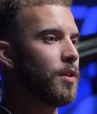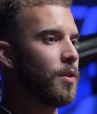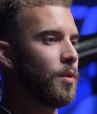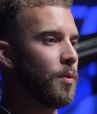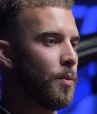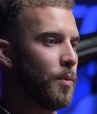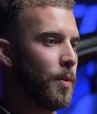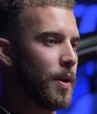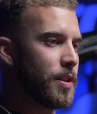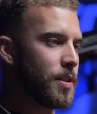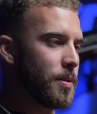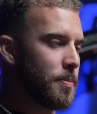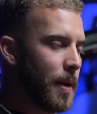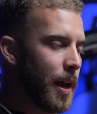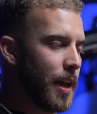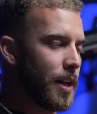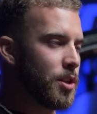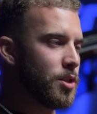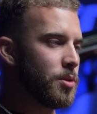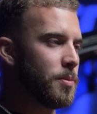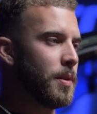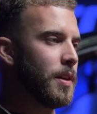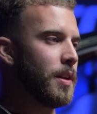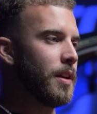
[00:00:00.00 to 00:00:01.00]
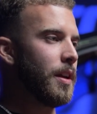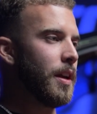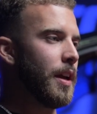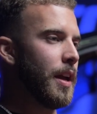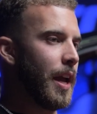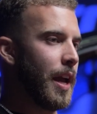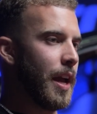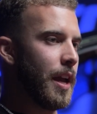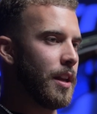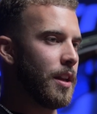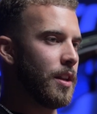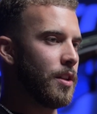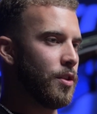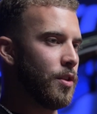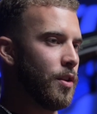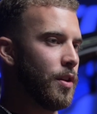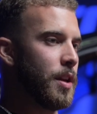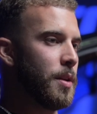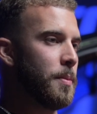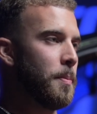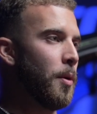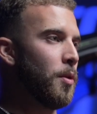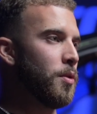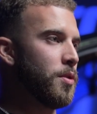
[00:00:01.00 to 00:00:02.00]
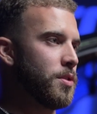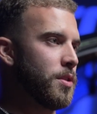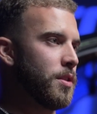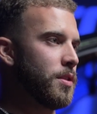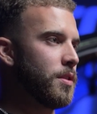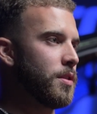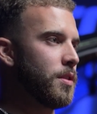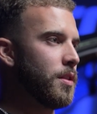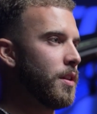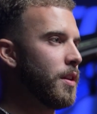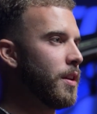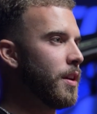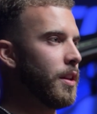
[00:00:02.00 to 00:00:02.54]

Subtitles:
risk management, and your emotions.